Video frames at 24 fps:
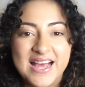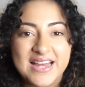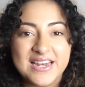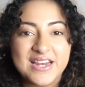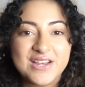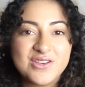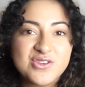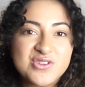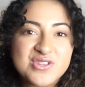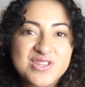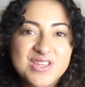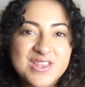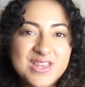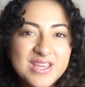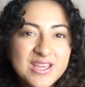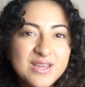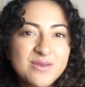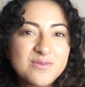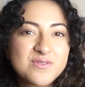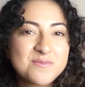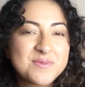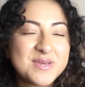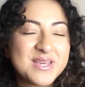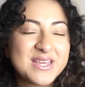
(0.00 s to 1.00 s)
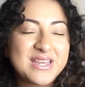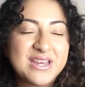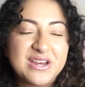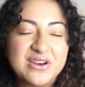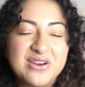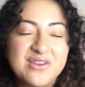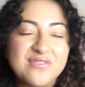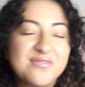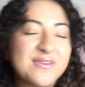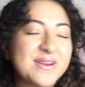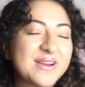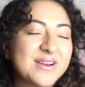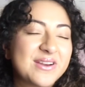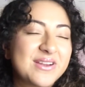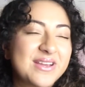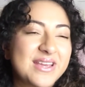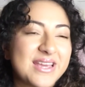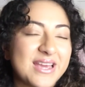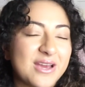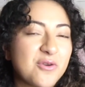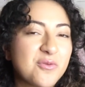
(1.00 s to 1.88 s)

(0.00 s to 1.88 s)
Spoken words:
And I used to think it was a bit airy-fairy.